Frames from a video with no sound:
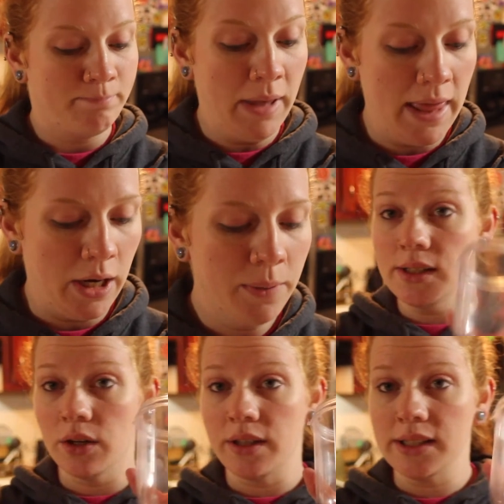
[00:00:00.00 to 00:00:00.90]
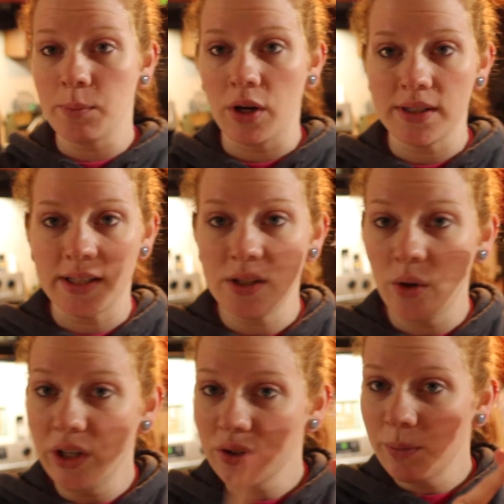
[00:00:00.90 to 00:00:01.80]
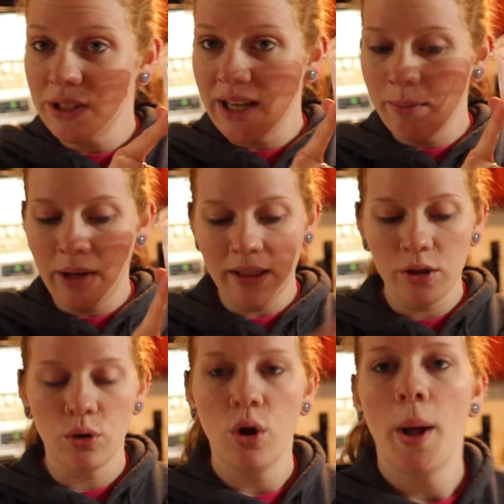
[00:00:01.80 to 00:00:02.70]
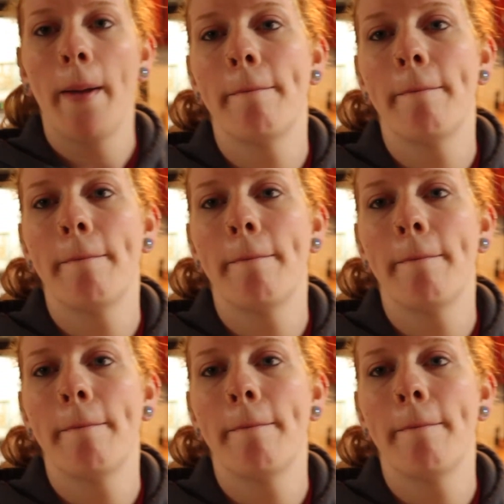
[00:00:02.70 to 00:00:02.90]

Been there. Let's start this process. So here's, I'm going to take my little